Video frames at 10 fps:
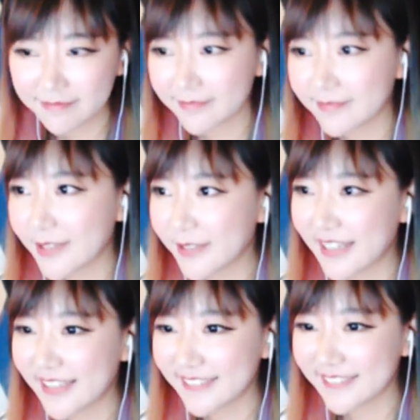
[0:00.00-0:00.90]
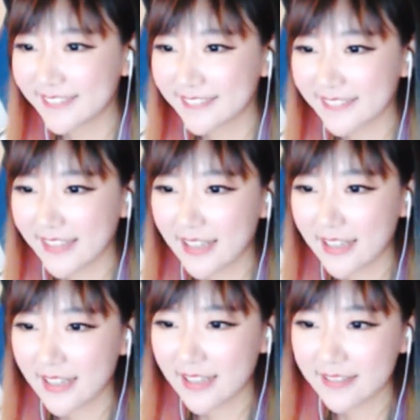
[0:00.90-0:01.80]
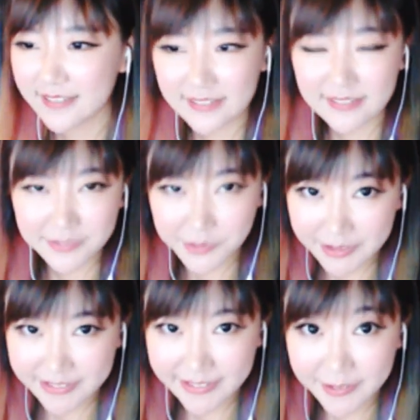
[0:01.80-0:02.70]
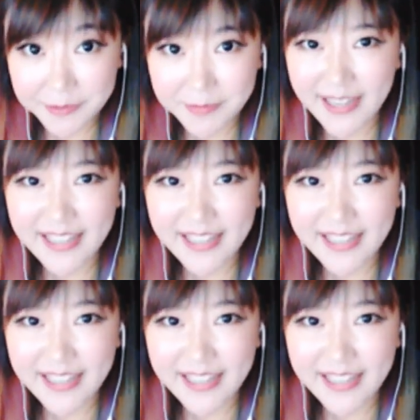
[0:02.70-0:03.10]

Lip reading: Okay. Thanks for watching. Goodbye.